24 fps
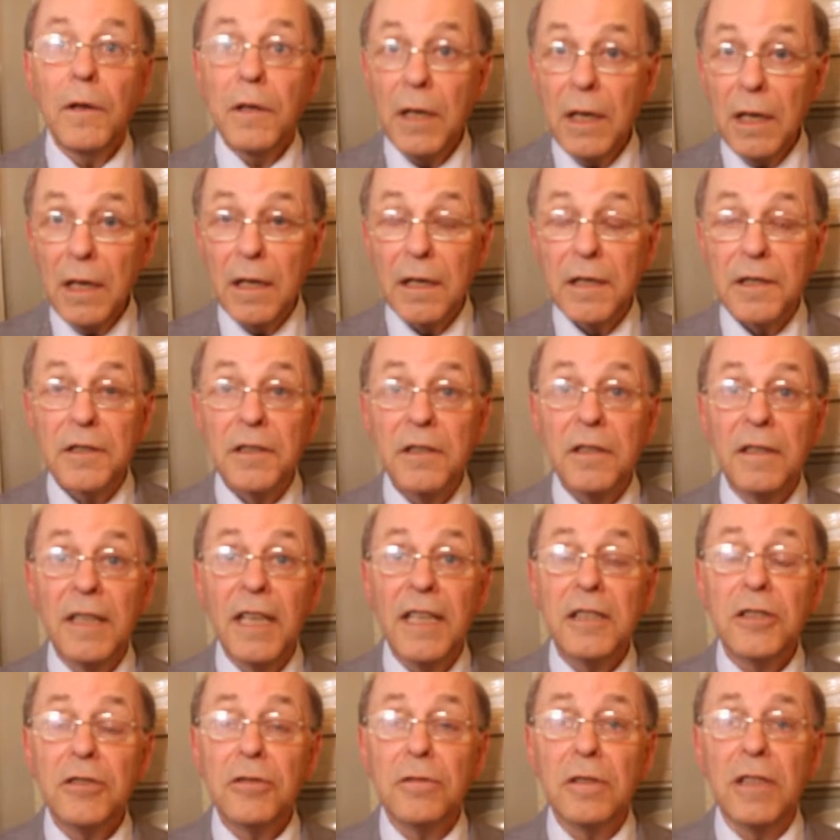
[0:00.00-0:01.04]
Yes,
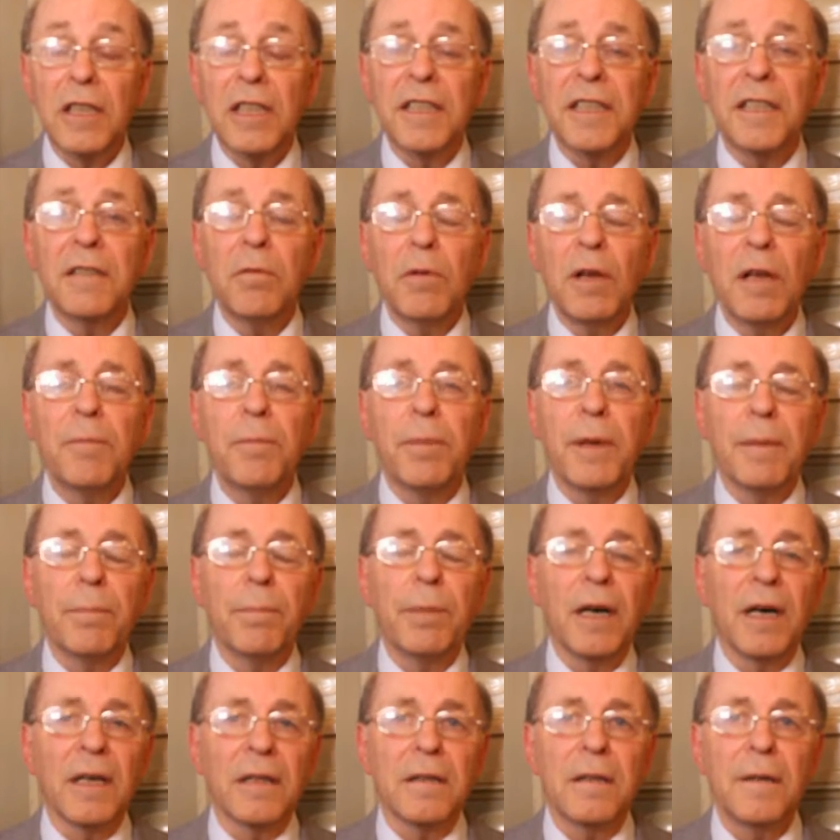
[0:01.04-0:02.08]
naturally, it will be
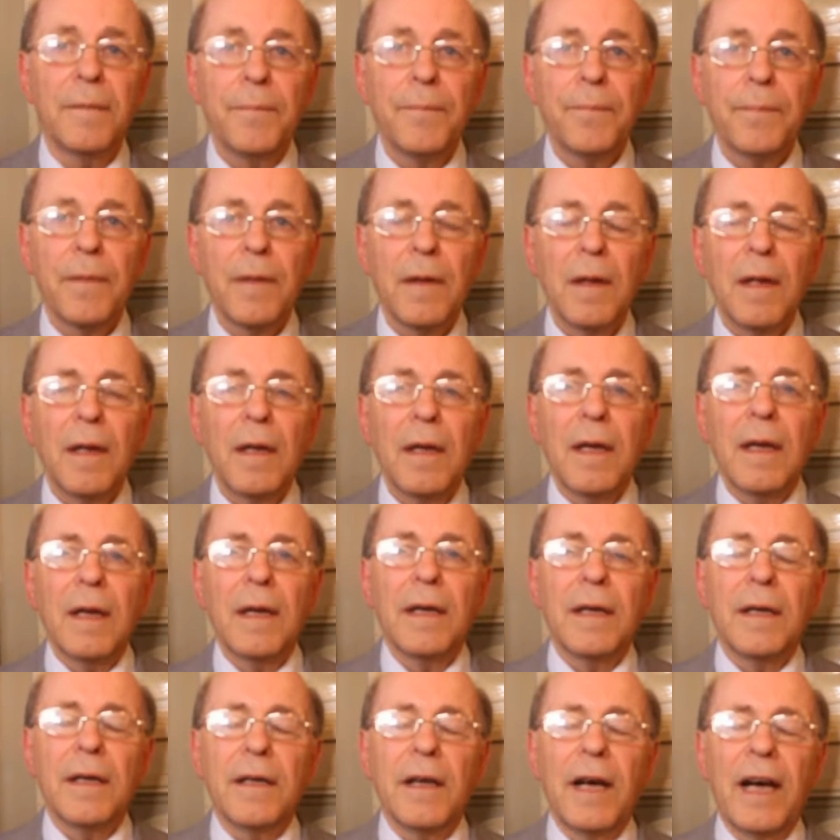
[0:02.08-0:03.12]
part.
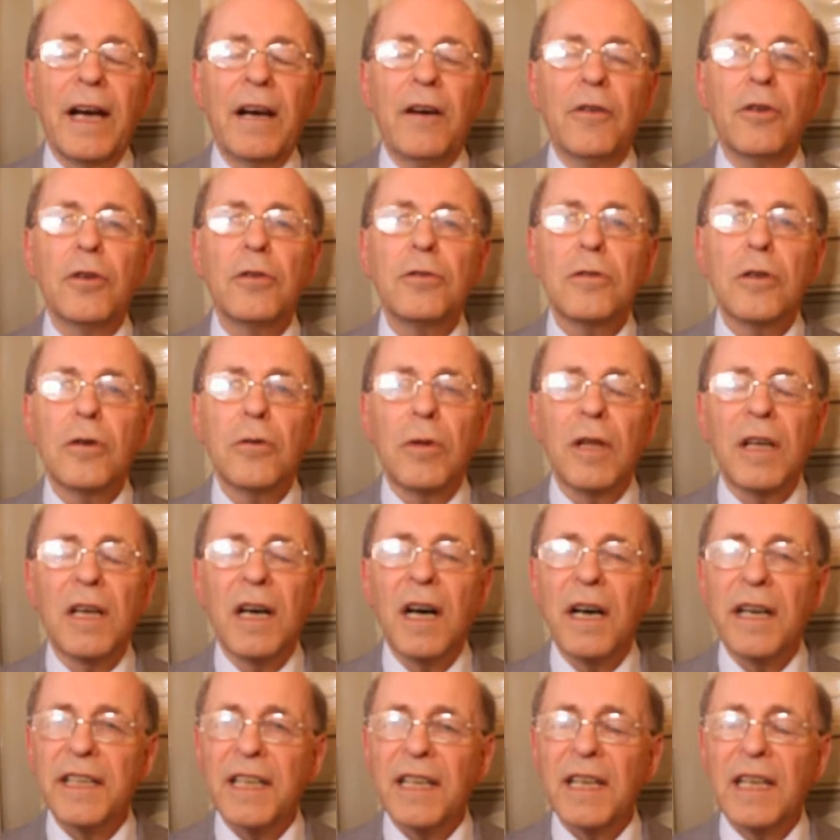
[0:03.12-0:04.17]
Not only
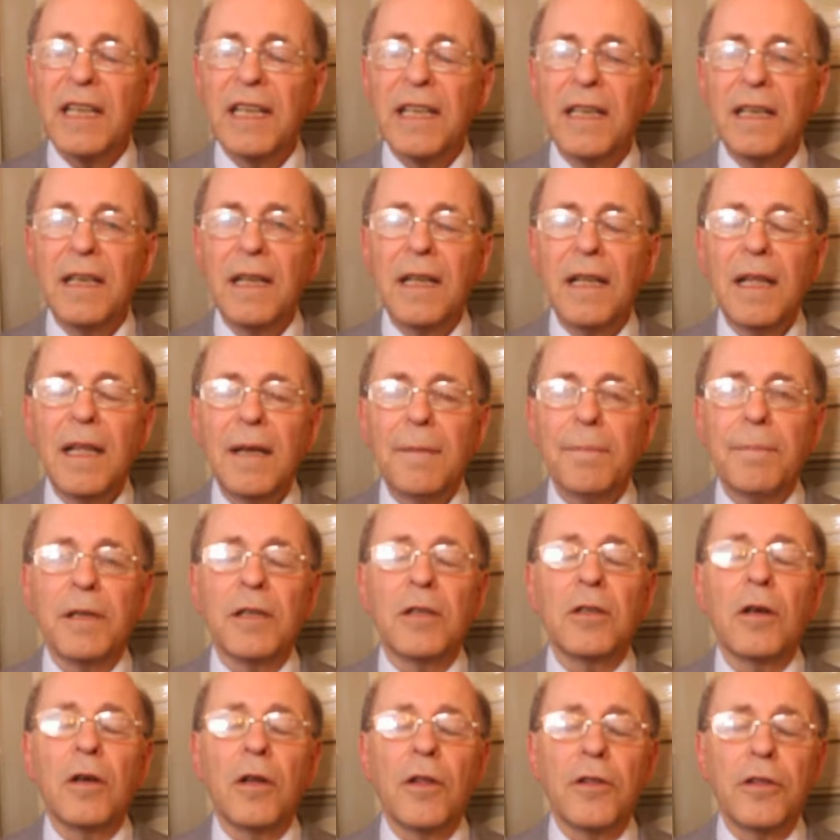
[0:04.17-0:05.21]
Karelia,
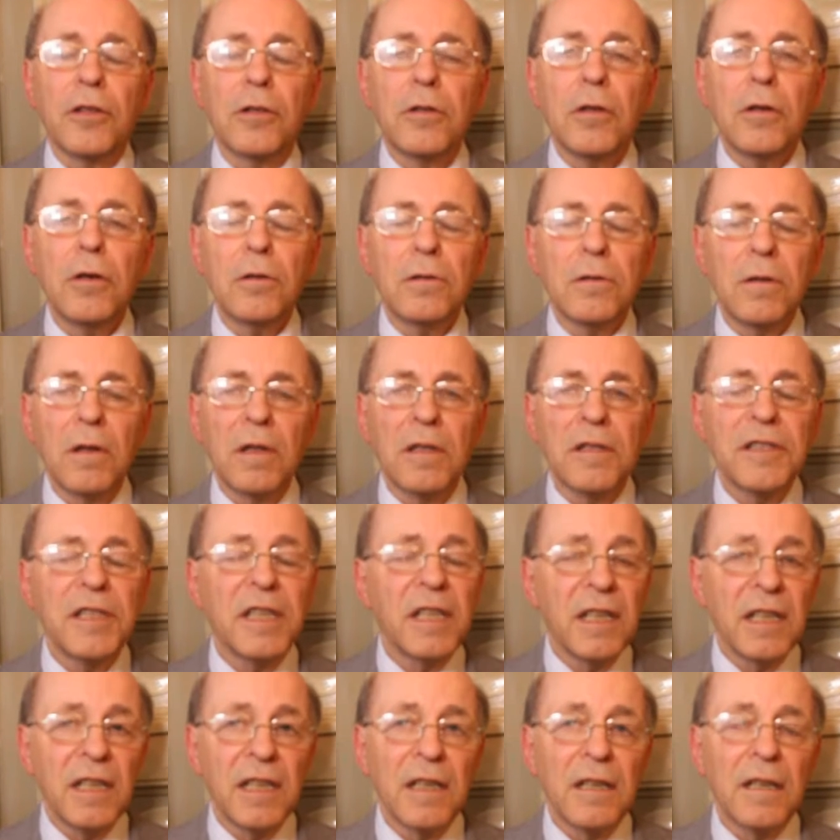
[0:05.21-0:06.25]
but the total
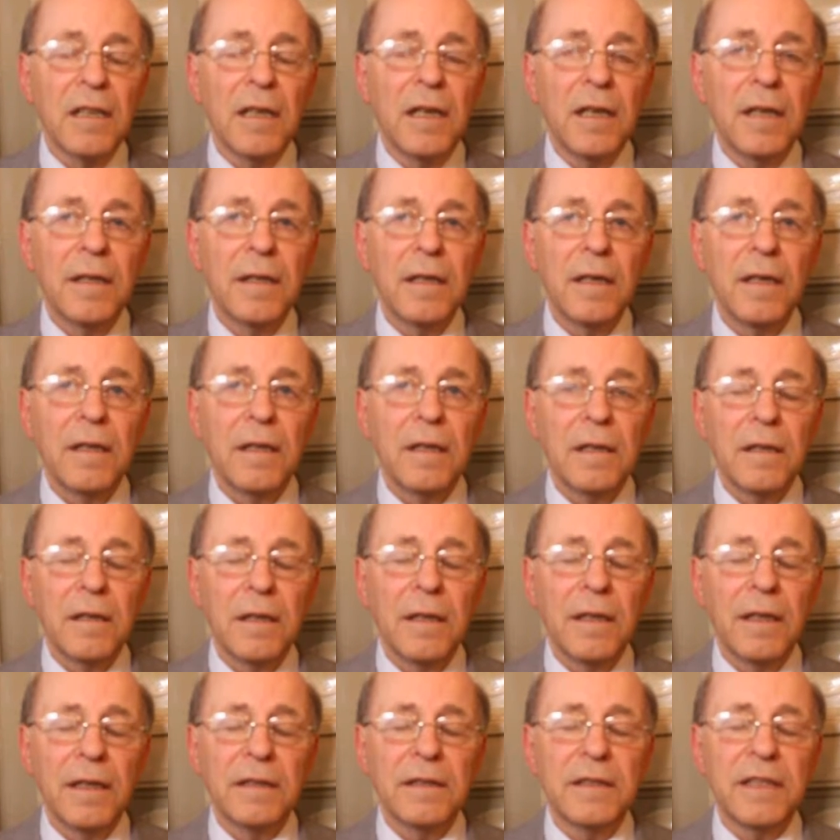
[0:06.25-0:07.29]
Syrian
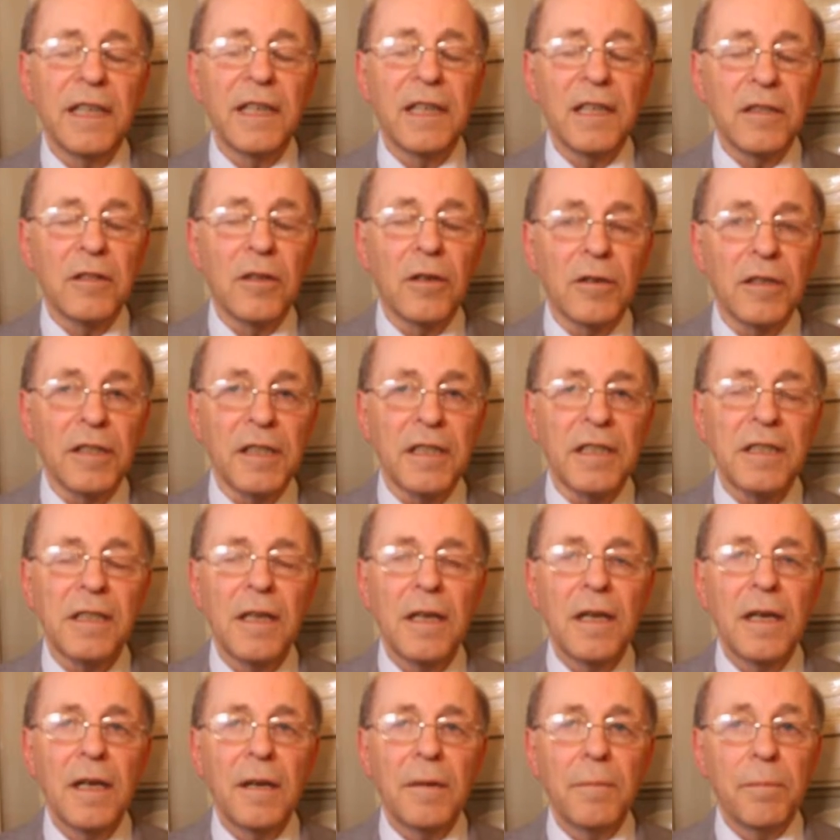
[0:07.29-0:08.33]
territories,
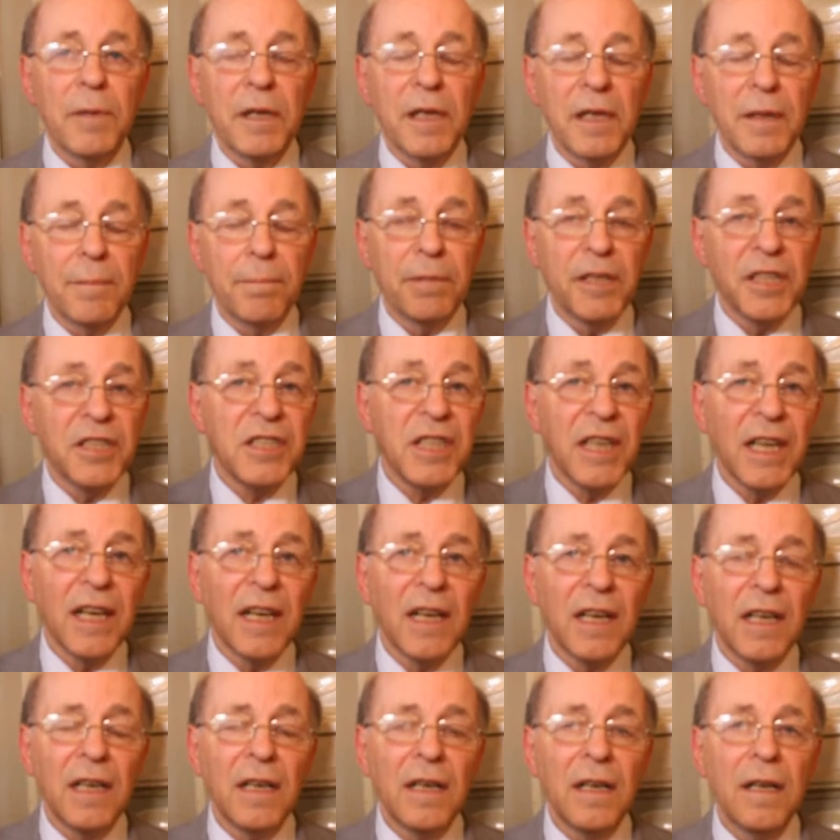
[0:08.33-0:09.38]
meaning
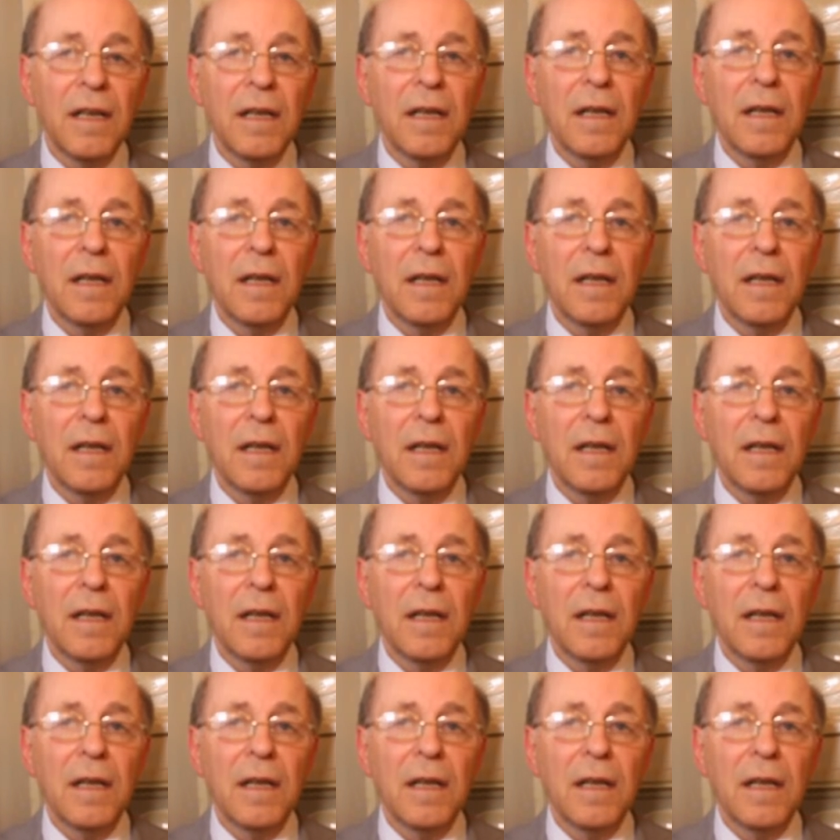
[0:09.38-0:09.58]
Pesenga,